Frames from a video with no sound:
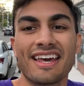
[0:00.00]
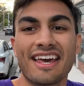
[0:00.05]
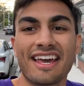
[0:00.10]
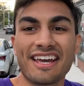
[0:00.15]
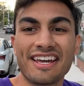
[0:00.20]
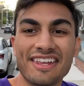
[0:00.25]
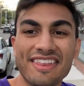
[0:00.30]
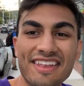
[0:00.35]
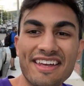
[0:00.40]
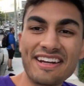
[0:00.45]

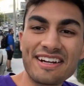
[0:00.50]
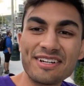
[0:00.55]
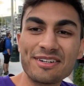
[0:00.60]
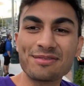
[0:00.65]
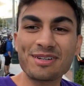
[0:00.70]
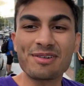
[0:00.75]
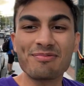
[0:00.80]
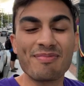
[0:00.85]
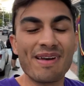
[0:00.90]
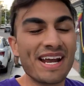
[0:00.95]
Hey there,
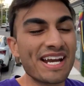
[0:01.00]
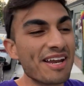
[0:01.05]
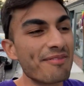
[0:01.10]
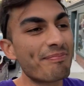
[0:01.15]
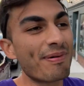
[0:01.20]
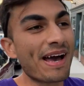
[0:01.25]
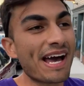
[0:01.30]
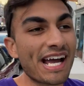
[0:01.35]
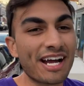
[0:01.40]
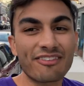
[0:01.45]
we made it
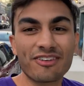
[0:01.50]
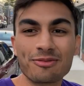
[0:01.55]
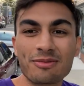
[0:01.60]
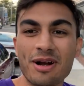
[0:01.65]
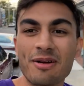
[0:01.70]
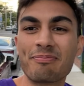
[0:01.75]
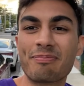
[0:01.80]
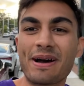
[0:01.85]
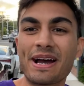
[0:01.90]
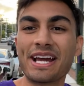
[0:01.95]
back from our
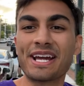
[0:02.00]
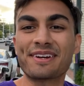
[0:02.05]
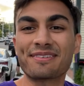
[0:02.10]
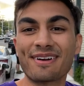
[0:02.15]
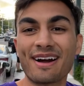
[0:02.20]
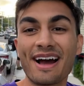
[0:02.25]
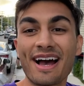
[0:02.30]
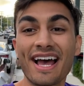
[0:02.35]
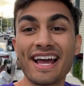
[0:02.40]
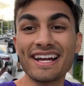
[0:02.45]
bike
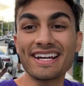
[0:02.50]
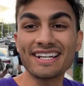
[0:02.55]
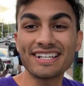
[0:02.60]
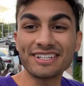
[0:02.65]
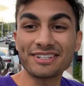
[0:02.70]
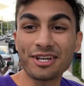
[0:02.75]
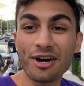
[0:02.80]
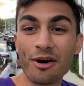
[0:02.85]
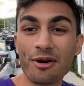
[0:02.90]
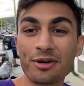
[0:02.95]
ride.
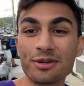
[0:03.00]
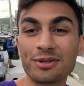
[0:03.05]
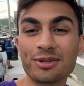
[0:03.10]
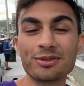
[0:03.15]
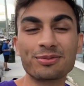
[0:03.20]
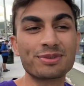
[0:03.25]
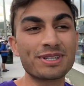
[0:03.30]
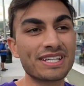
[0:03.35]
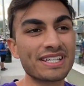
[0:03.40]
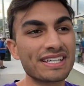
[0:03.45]
Total,
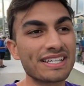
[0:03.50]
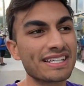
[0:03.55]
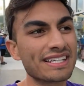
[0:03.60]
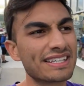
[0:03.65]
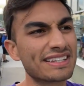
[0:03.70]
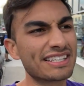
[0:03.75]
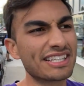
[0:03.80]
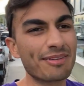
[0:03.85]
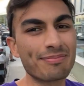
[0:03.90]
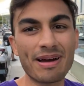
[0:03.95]
we
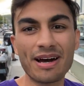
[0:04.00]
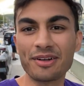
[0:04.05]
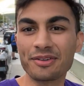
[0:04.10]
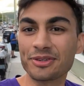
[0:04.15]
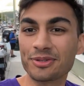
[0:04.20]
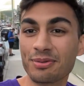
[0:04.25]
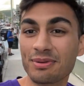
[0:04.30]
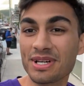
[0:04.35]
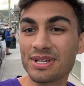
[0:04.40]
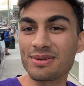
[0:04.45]
did about
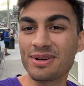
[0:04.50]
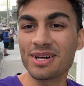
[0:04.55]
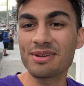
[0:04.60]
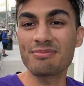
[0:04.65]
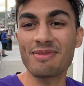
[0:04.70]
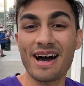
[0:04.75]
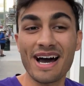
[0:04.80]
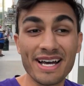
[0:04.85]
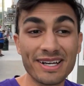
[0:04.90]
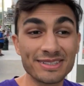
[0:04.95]
21
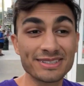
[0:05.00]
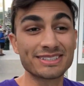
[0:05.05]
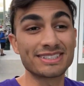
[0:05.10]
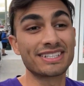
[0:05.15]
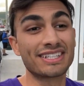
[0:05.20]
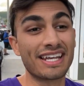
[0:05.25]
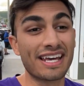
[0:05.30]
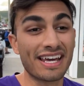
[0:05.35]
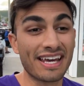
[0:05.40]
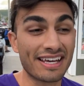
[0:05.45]
miles
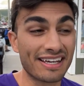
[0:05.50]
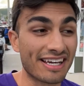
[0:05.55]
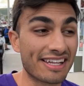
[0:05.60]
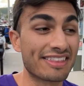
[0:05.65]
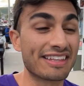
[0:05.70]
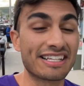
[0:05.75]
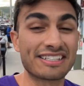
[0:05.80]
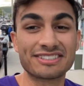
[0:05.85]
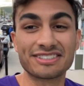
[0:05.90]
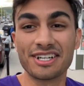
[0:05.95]
today, I
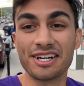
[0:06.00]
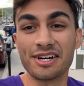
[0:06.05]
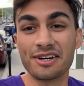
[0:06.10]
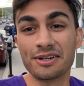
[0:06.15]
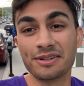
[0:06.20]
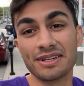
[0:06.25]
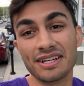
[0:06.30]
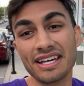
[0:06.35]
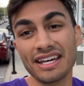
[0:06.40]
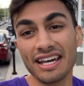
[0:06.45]
think so.
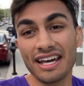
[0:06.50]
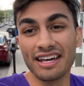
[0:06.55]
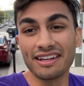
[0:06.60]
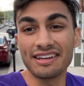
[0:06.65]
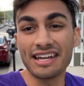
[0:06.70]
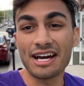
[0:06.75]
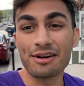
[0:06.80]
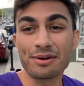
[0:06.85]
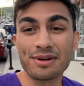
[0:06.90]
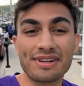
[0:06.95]

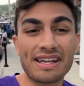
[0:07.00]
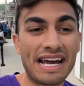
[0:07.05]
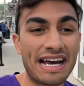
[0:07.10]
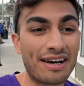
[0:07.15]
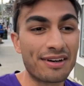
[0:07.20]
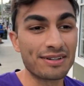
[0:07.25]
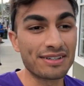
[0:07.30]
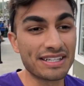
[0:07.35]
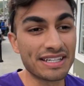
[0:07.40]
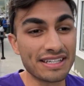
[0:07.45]
Now we're
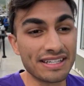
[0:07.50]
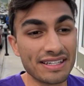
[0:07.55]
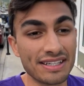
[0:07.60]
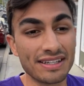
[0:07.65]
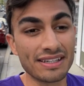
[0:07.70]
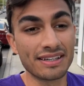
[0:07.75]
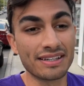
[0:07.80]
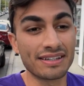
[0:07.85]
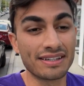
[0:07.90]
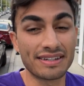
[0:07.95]
down in
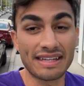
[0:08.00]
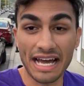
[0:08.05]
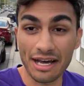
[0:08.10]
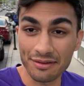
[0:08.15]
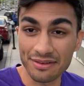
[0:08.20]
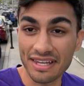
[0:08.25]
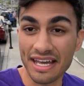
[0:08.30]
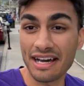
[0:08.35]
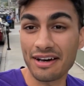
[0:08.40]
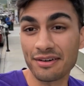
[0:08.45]

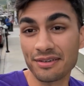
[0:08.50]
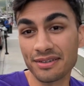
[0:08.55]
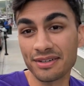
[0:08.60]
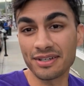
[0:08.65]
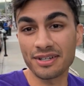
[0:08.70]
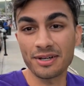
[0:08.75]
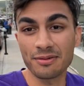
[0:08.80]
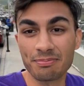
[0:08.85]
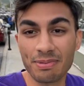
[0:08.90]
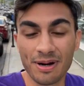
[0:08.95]
downtown
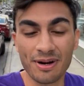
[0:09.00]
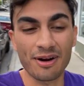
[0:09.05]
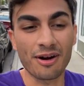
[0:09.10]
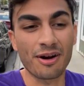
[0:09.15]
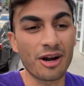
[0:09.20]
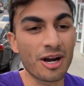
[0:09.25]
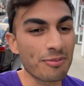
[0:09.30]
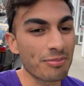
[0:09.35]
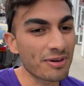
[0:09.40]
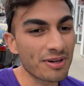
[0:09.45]
Bar
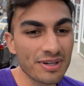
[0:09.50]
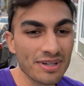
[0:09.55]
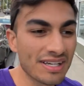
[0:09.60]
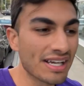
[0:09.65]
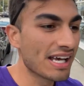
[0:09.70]
Harbor.